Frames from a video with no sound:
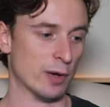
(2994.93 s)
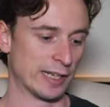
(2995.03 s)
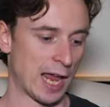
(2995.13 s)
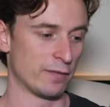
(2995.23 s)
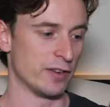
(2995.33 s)
But
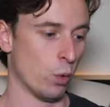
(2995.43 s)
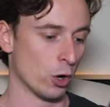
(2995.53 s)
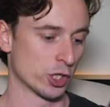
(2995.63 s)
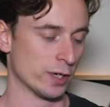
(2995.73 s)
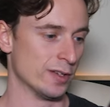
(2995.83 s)
again, if he
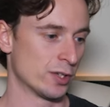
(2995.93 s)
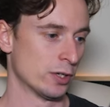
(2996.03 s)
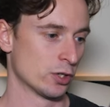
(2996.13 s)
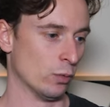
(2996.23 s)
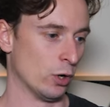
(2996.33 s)
watches,
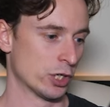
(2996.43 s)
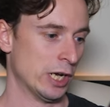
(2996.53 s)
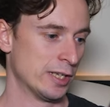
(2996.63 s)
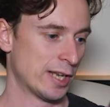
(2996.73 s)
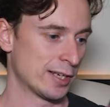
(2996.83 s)
he
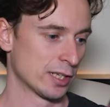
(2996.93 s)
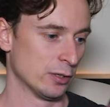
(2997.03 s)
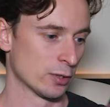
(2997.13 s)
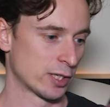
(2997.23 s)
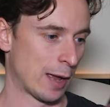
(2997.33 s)
takes a
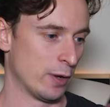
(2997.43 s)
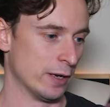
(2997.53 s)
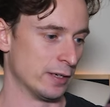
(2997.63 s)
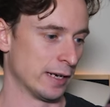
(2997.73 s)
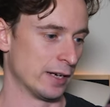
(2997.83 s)
little step
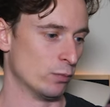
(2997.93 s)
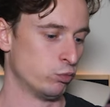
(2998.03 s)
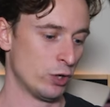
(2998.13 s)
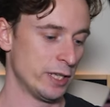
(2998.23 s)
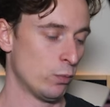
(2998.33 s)
in. Again, he
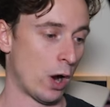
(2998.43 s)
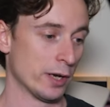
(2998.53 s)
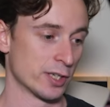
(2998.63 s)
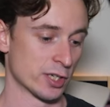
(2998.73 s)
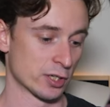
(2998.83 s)
really
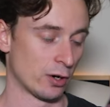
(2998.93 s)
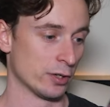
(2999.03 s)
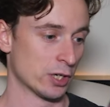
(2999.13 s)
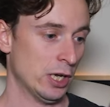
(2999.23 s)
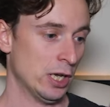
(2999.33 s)
widens his
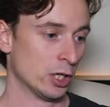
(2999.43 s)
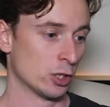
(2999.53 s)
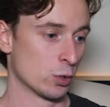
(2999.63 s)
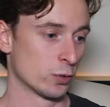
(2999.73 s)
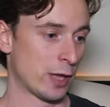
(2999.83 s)
stance, goes